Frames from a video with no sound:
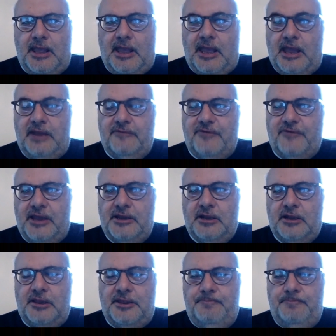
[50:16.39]
And
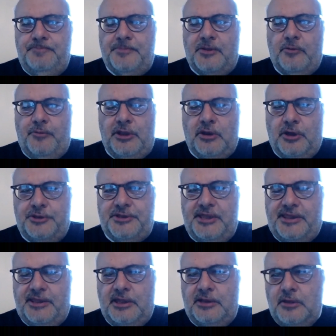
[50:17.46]
finally, we
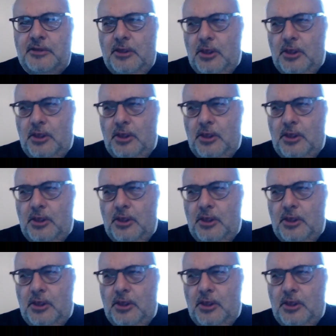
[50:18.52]
notice that,